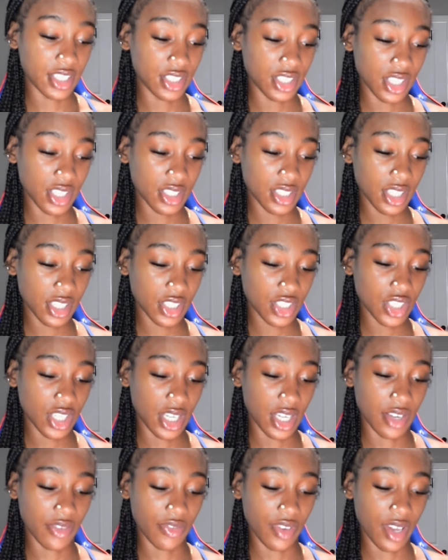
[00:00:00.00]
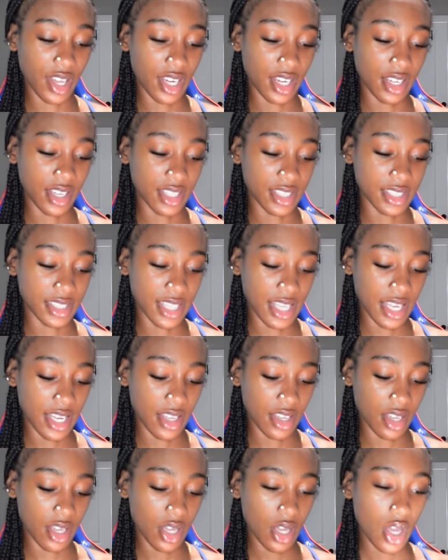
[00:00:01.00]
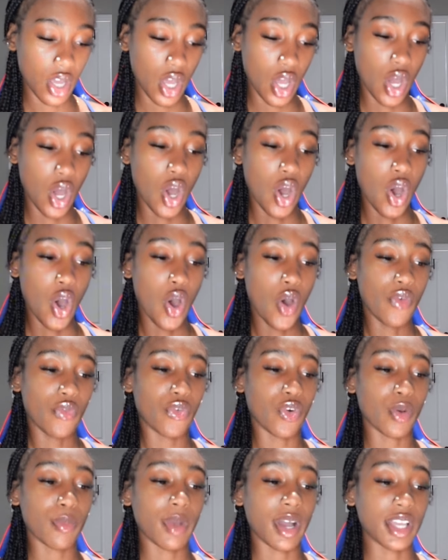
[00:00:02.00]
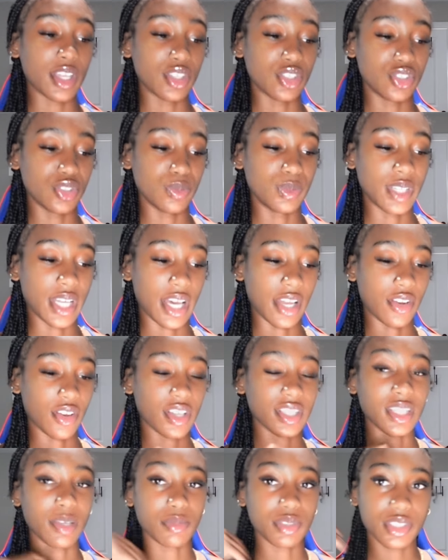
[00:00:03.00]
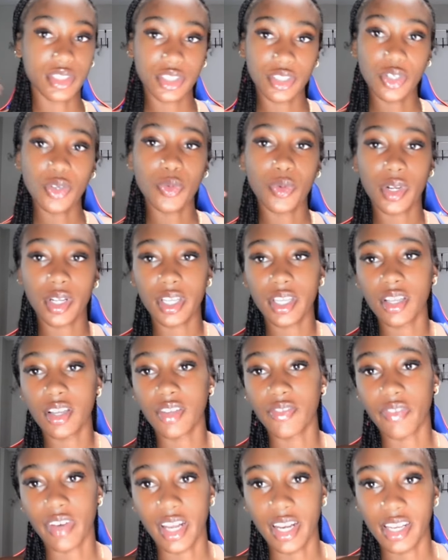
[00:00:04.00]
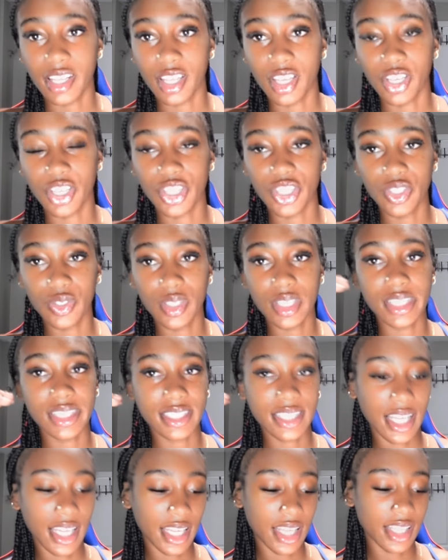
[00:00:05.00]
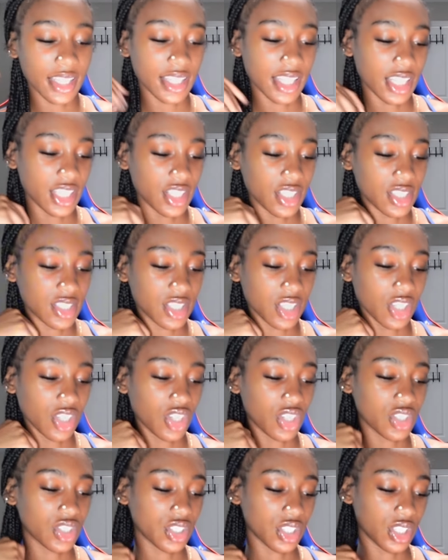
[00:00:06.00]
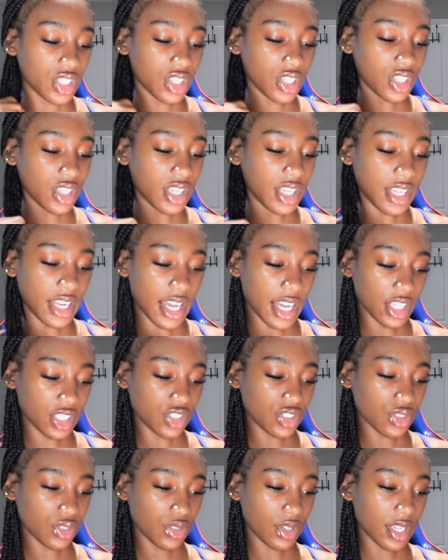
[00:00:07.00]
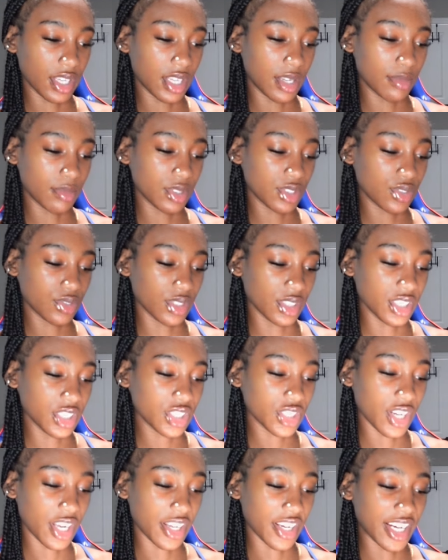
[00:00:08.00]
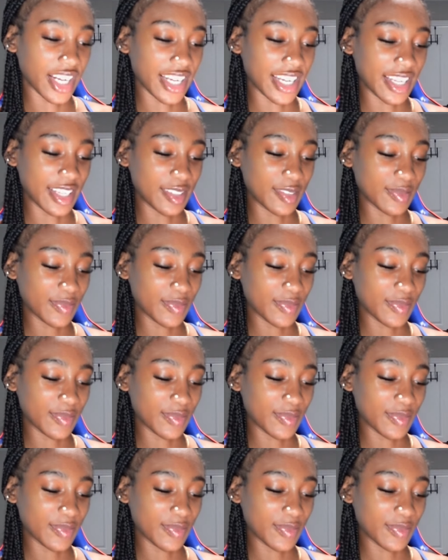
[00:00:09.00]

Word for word: just like trying to find an aesthetic for my YouTube channel because I'm still working on finding a cute aesthetic that just looks good and natural and I'm just really trying right now.